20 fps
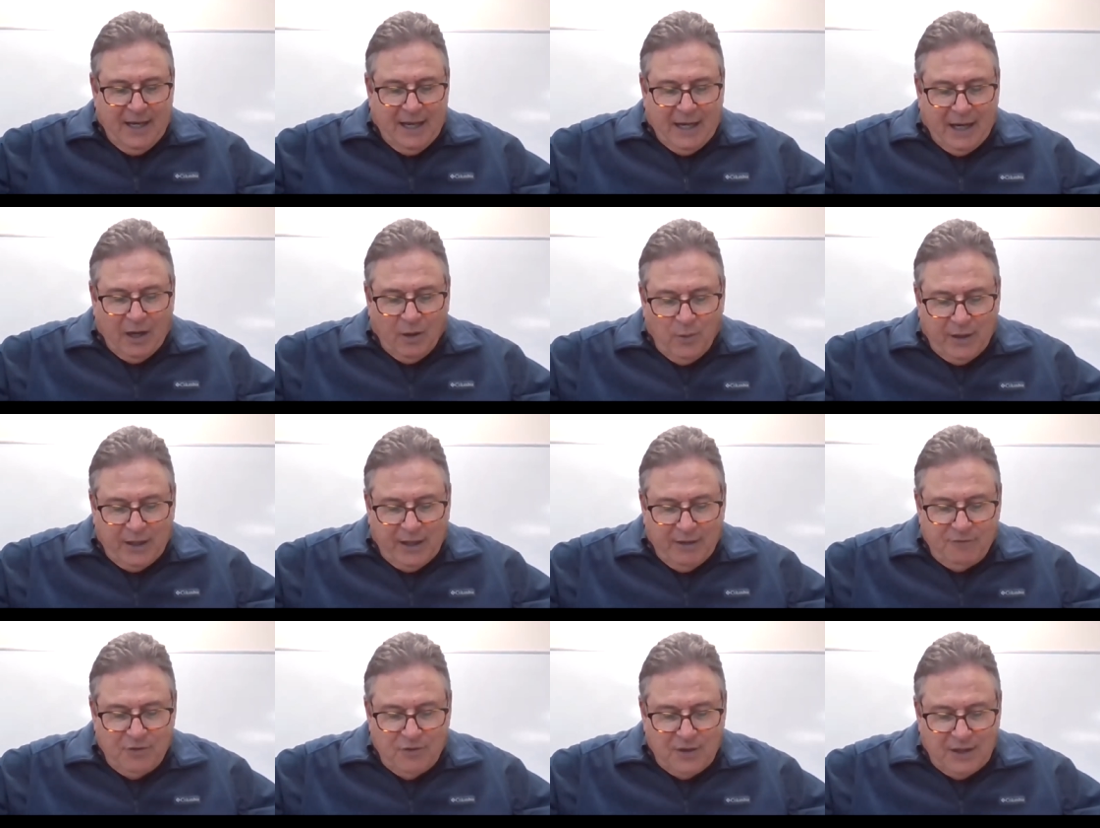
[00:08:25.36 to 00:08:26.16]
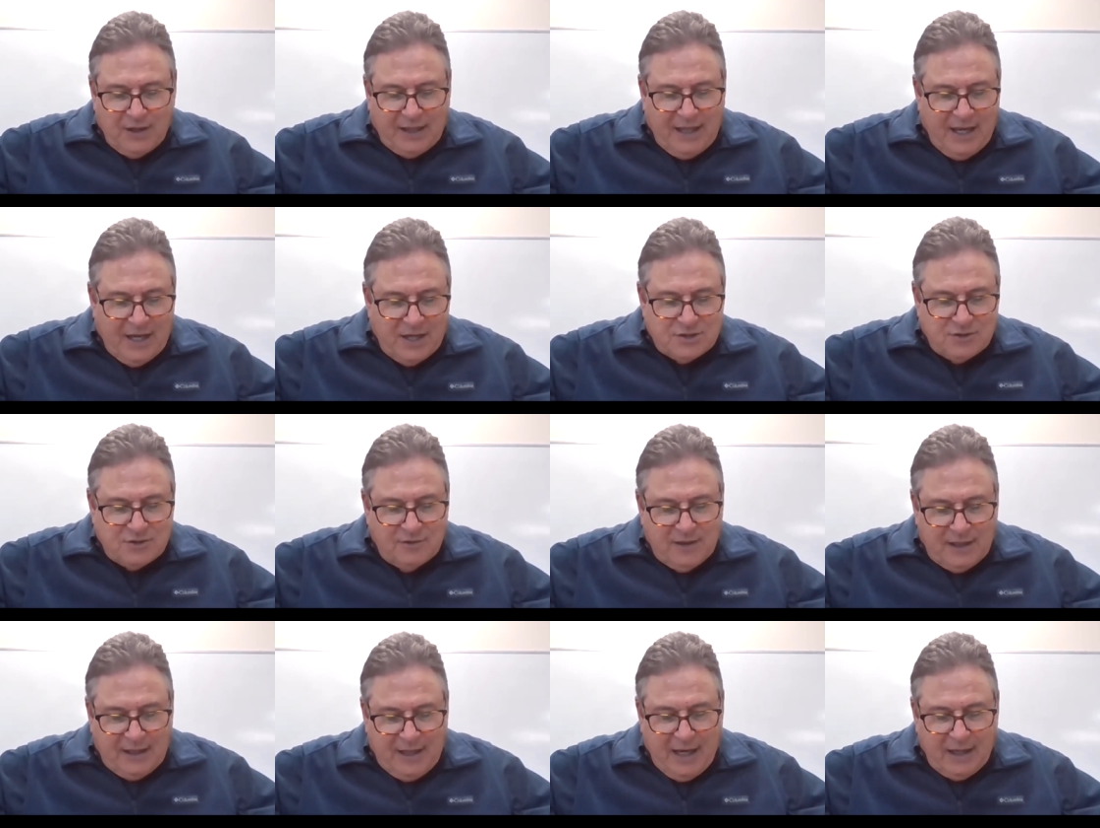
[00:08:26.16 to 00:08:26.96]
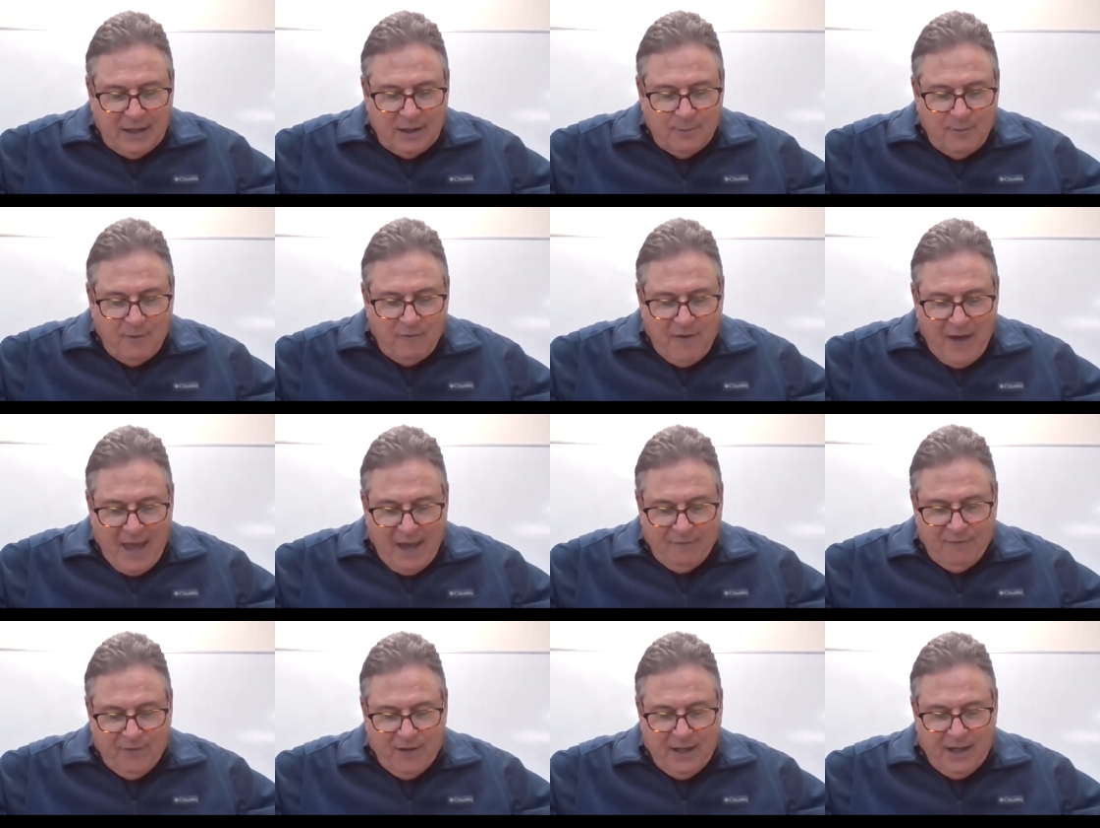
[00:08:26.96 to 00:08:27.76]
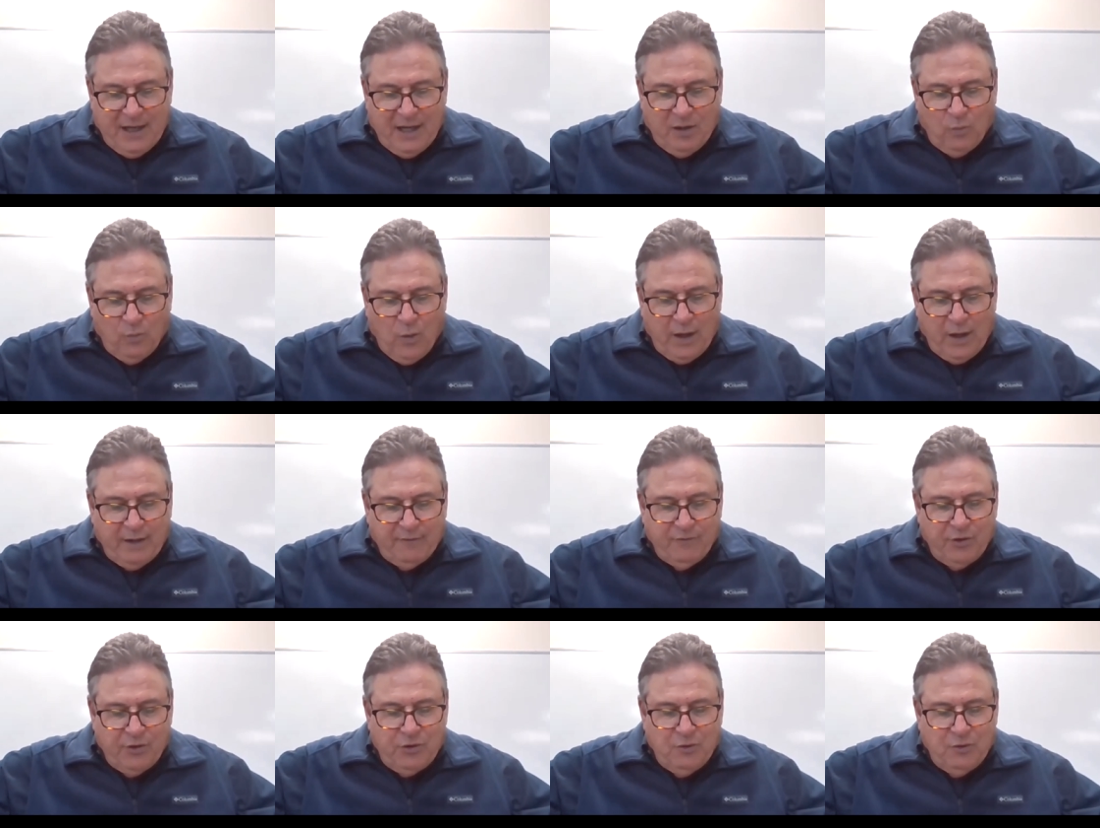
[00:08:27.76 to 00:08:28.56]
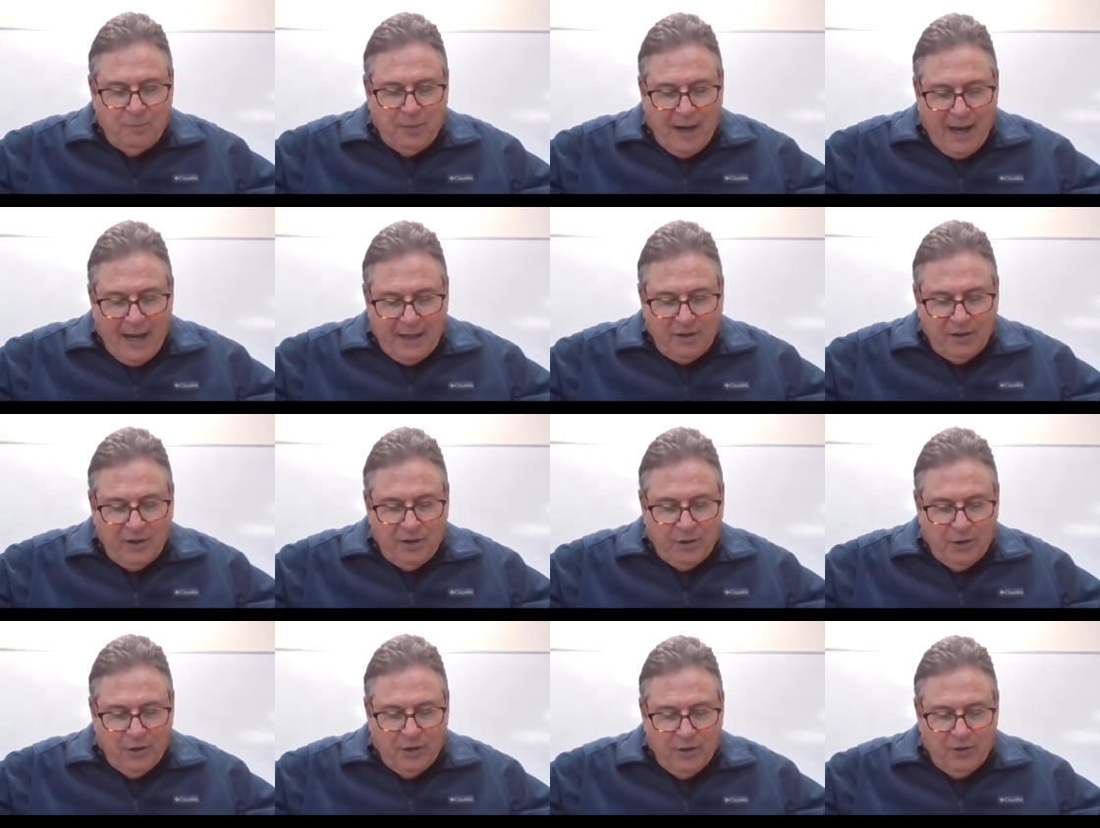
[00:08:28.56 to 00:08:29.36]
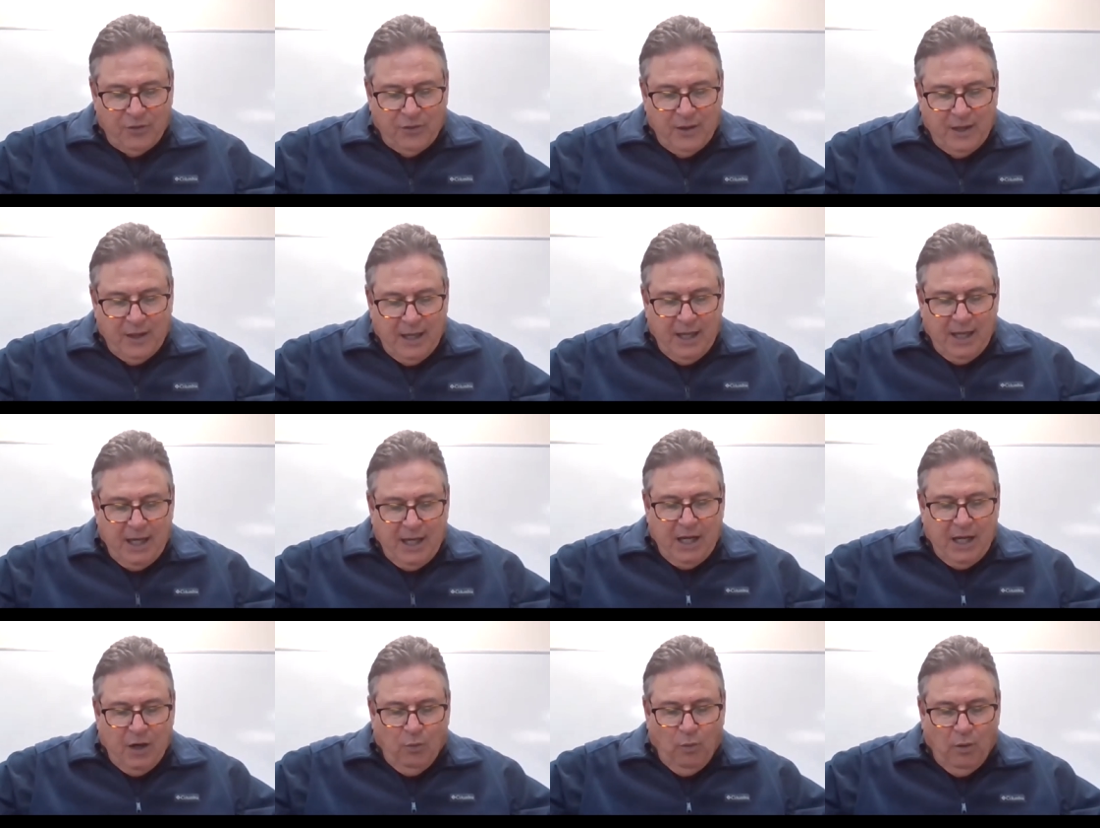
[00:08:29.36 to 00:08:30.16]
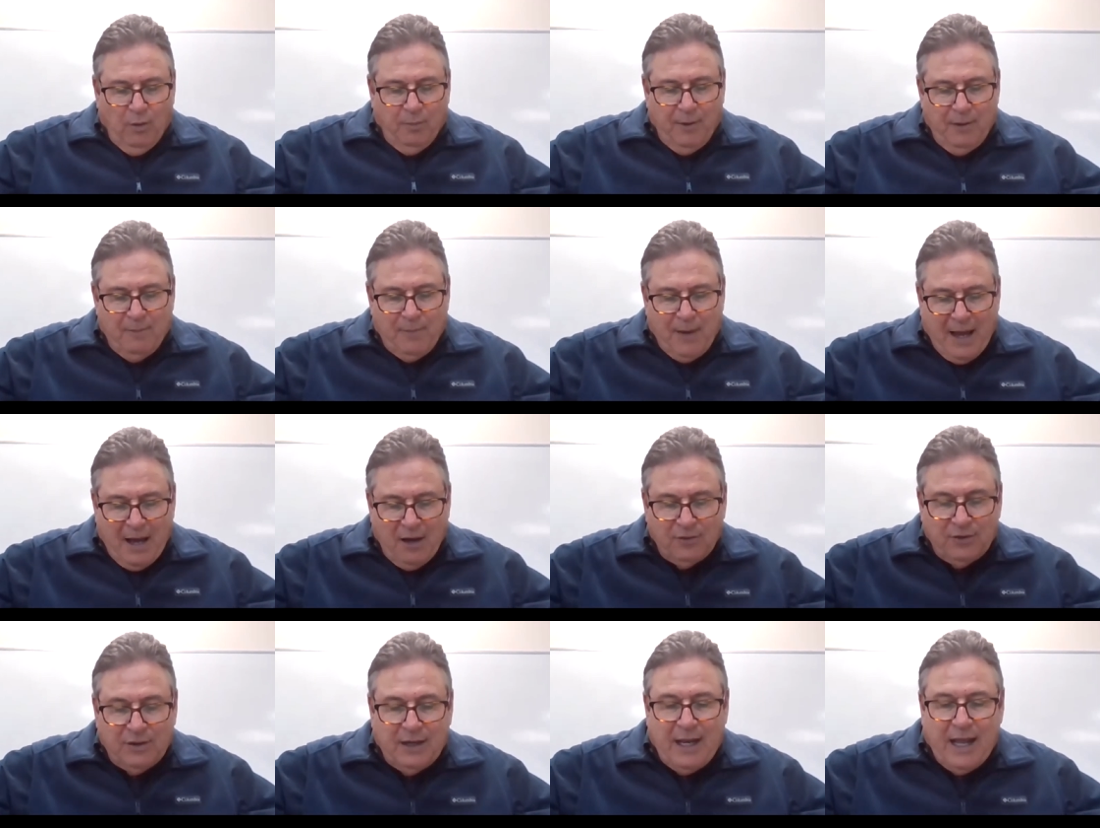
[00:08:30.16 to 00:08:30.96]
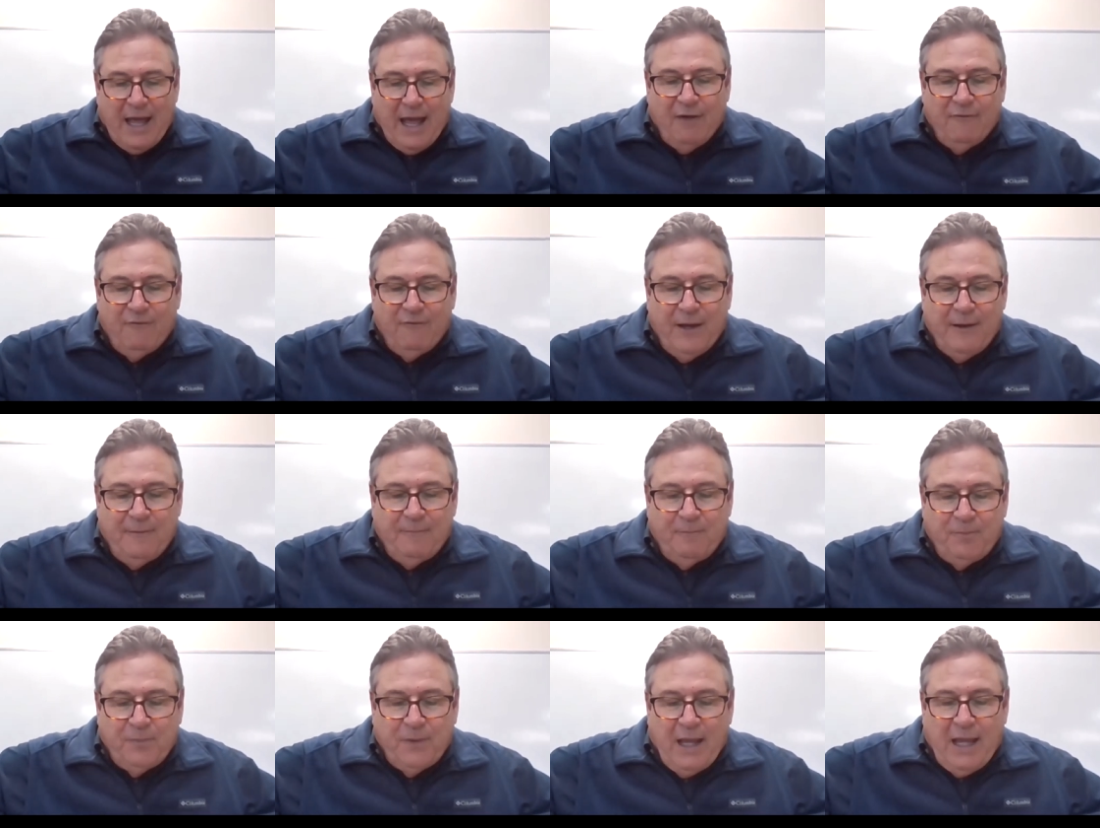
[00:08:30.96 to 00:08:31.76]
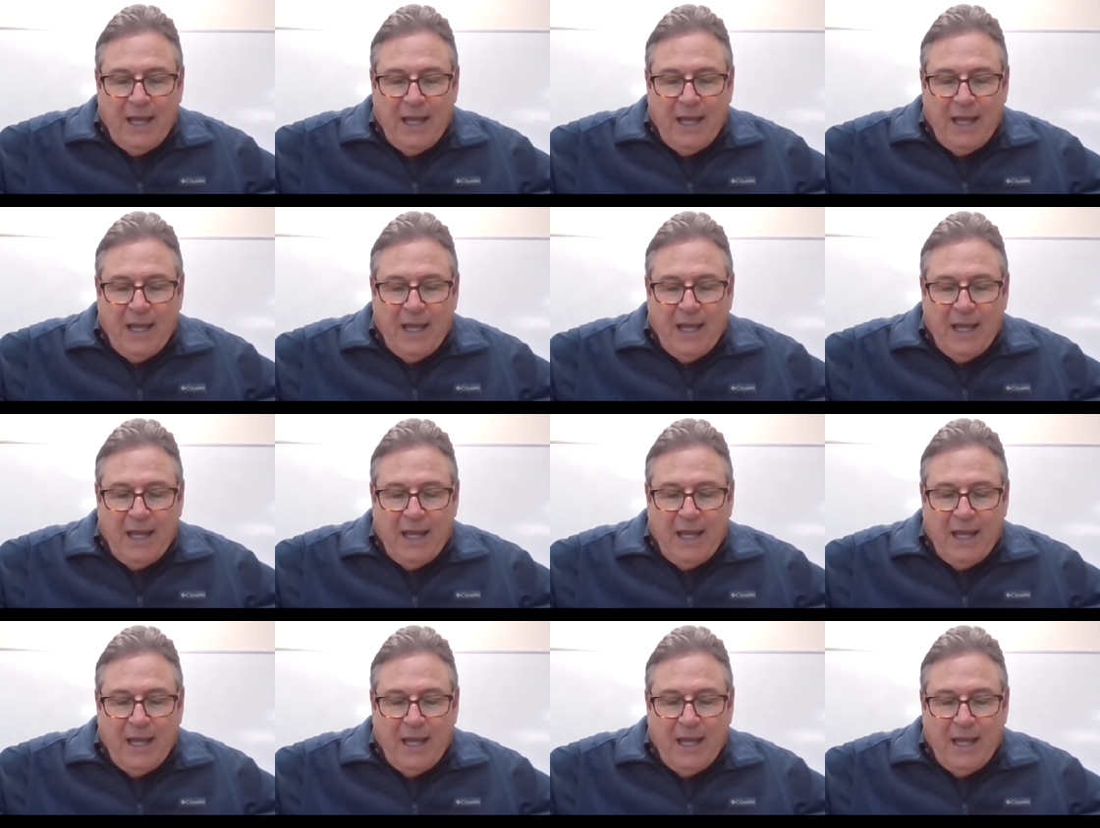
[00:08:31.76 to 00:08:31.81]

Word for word: And I will give you the keys of the kingdom of heaven, and whatever you bind on earth will be bound in heaven,